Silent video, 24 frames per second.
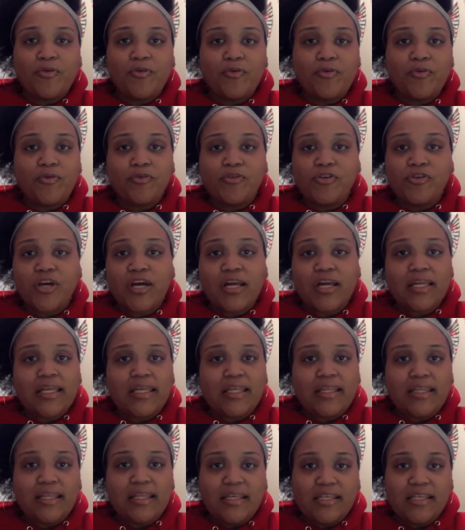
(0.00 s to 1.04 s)

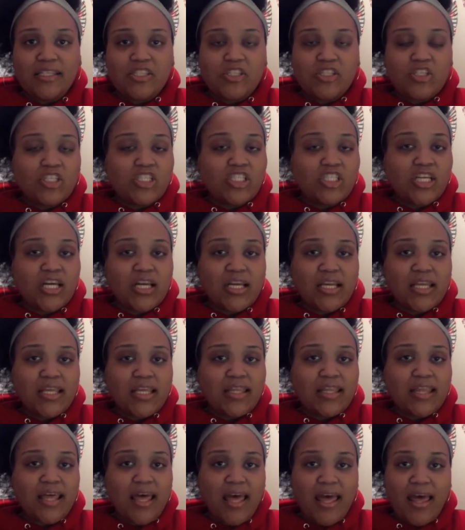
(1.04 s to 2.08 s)
juggling this and you're juggling
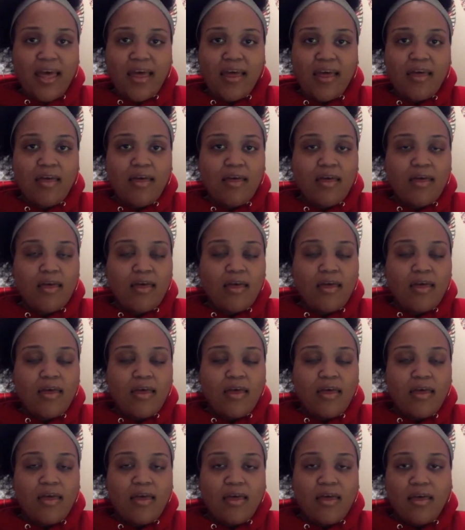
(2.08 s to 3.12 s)
that,
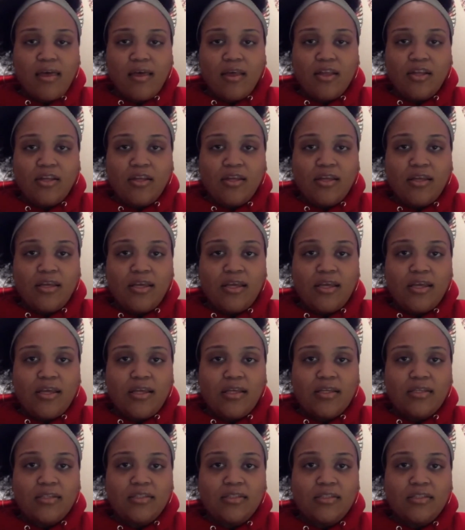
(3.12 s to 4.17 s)

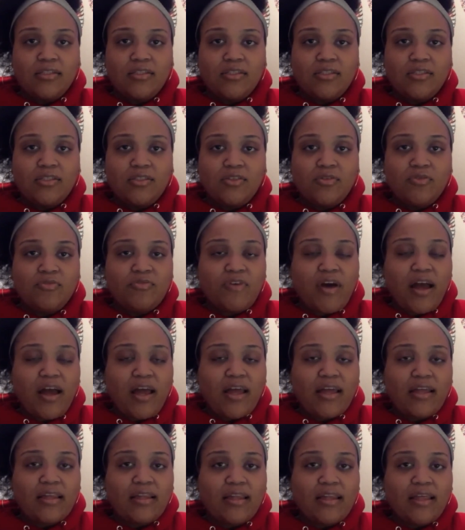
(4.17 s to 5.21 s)
and you
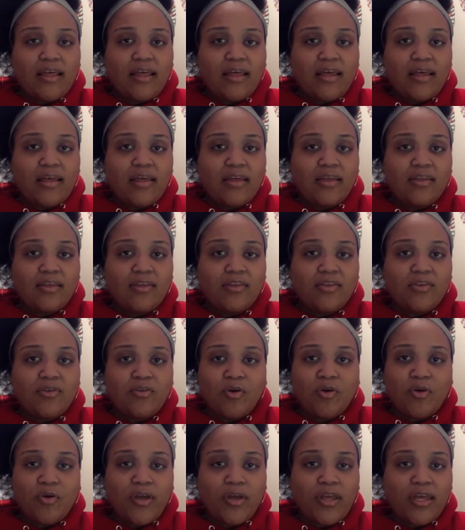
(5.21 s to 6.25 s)
find that you
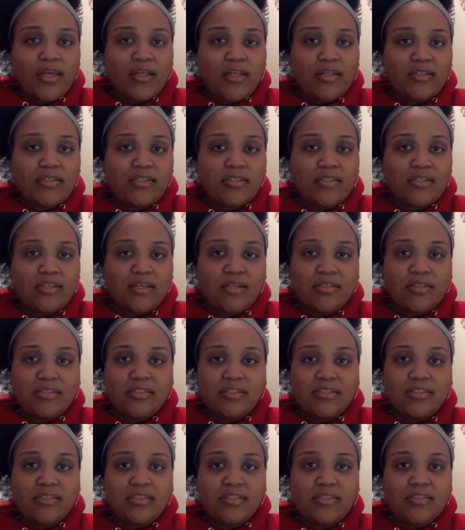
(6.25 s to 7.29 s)
don't get
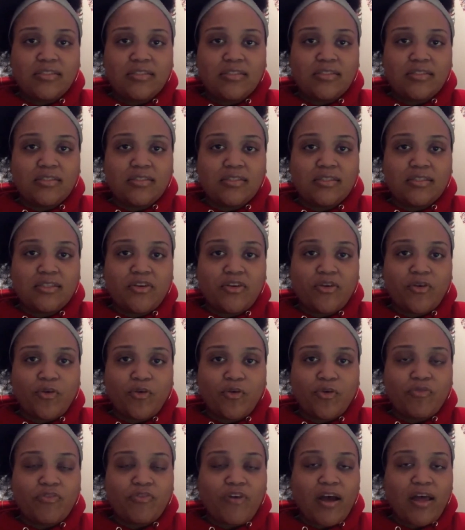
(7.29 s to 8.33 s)
there, or
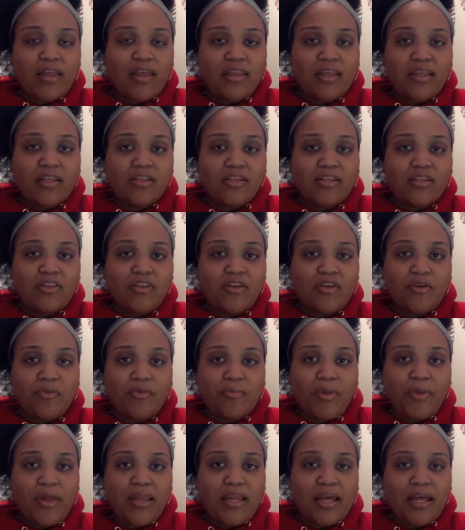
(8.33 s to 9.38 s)
you find that there
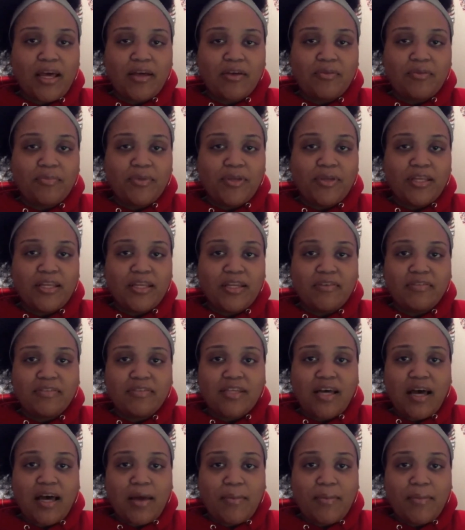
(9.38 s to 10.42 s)
may not be enough
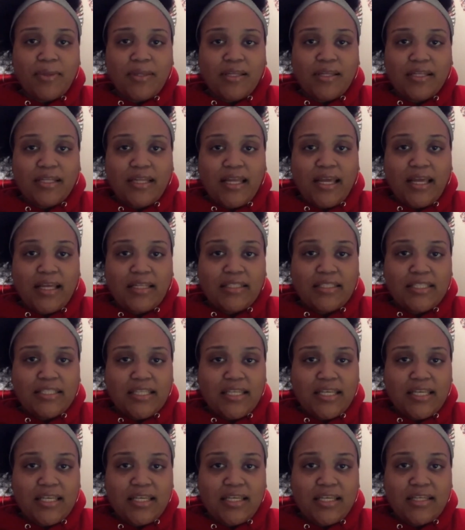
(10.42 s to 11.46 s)
time in the day to
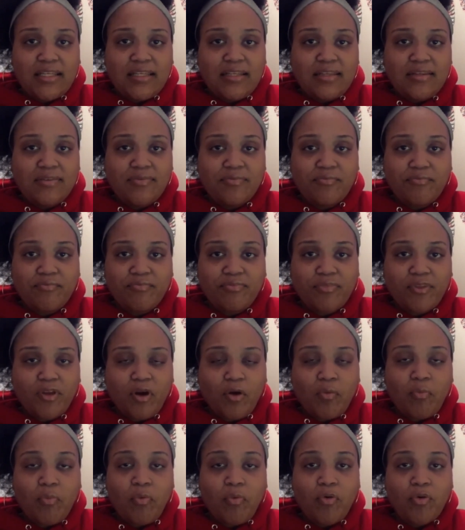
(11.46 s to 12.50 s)
get a
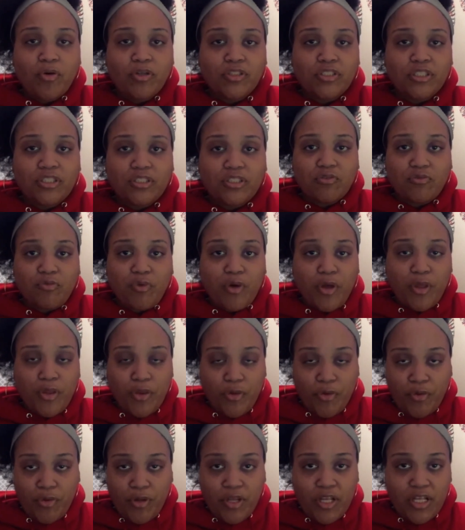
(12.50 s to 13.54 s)
portion what
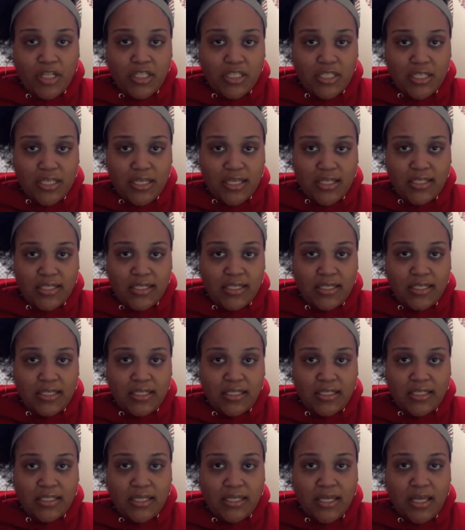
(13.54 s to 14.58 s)
you need to get done,
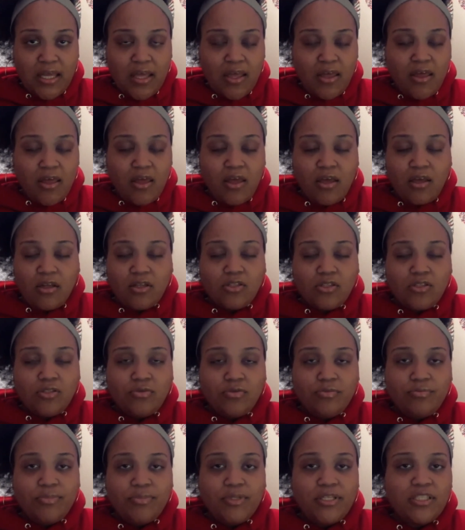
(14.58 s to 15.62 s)

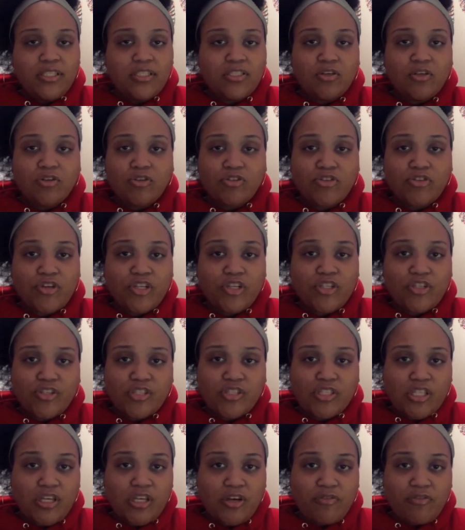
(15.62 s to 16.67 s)
please don't stress
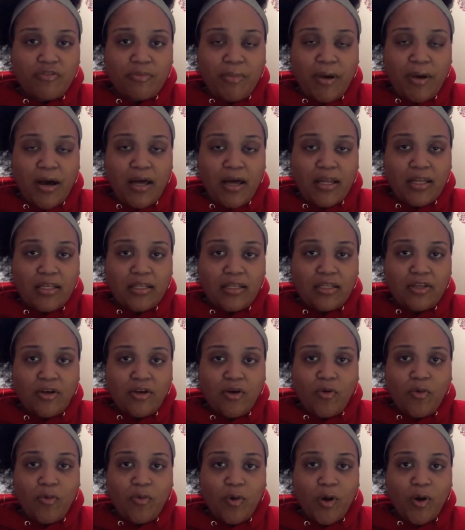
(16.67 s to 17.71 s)
yourself about it.
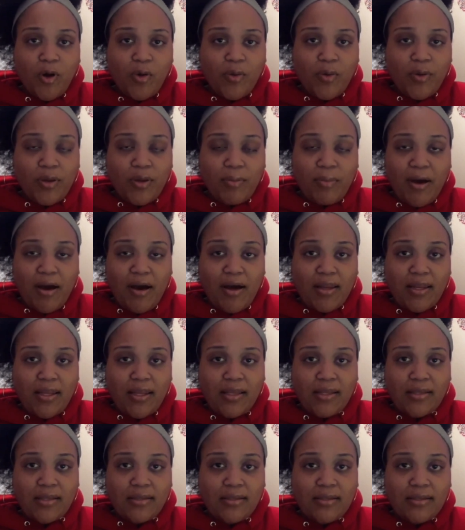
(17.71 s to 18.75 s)
Don't worry about it.
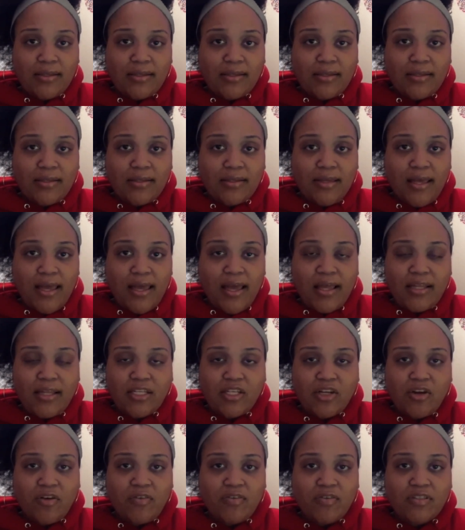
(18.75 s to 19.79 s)
Hand it
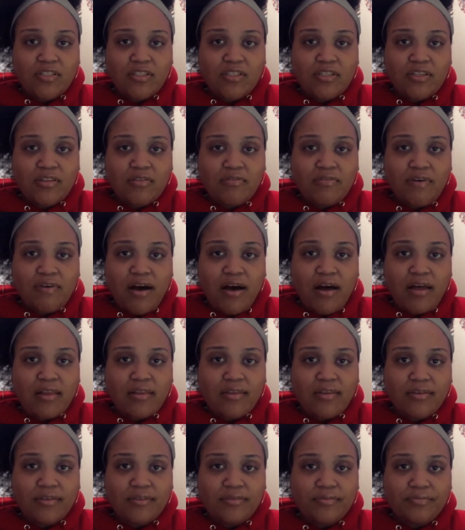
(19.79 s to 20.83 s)
over to the Father
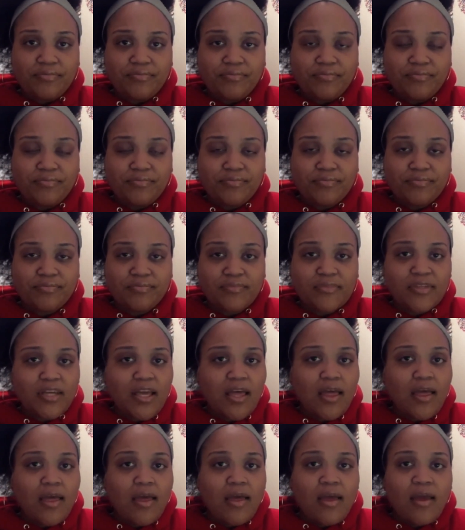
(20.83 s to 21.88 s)

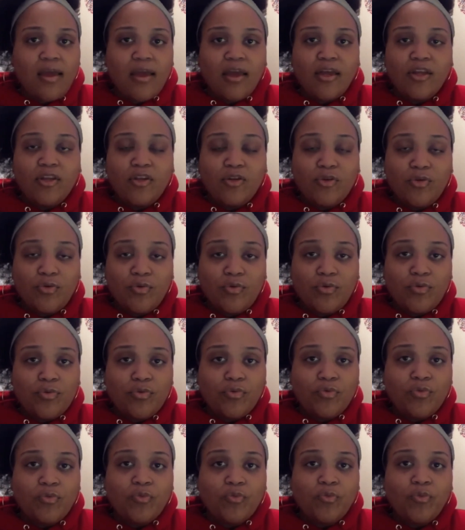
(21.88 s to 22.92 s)
and do
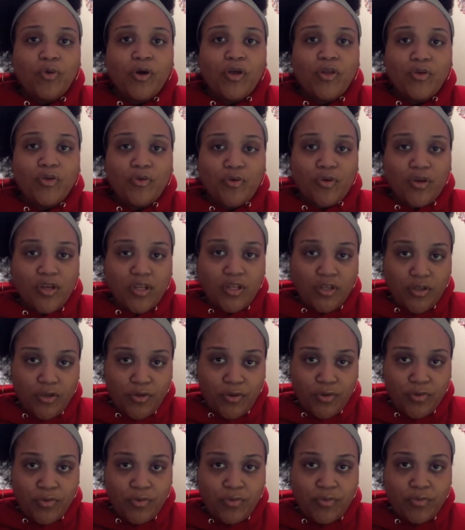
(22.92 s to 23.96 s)
what you can do,
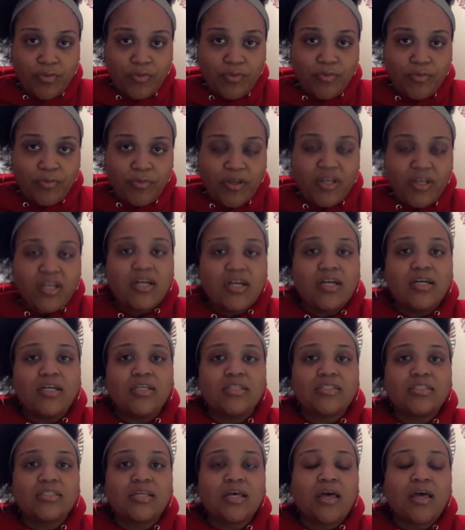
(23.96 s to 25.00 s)
because